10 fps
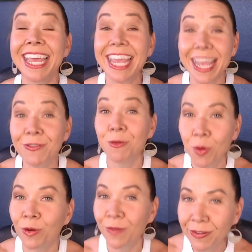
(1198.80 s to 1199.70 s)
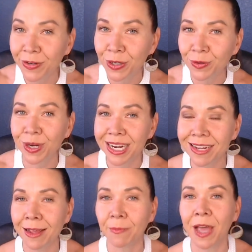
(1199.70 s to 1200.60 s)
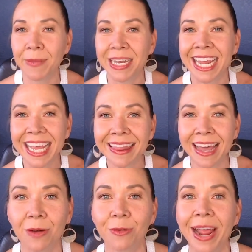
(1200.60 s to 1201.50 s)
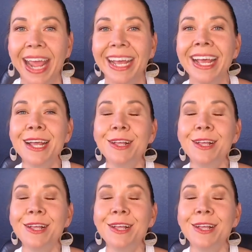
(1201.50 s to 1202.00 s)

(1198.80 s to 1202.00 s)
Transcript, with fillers: even more revenue or income coming in way.